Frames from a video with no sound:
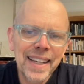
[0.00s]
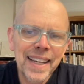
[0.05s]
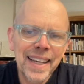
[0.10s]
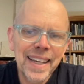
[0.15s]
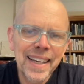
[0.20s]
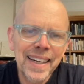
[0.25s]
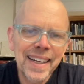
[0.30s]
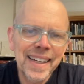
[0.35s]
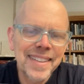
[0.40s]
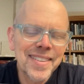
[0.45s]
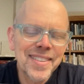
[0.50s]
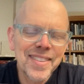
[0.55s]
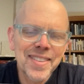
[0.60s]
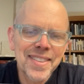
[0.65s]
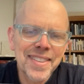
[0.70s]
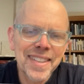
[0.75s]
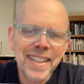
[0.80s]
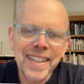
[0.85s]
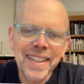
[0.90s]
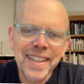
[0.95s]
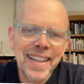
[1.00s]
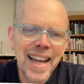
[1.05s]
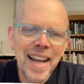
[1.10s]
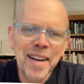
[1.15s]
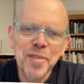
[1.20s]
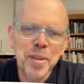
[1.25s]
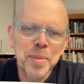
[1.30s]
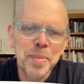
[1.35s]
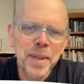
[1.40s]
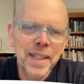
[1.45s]
And I just think
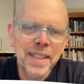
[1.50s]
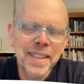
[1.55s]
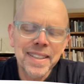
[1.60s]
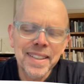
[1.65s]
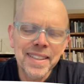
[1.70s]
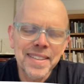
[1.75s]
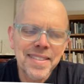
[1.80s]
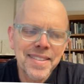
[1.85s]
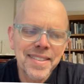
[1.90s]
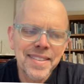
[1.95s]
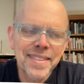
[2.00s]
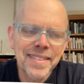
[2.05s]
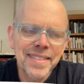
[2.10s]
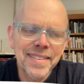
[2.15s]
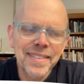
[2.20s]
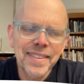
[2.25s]
everybody does,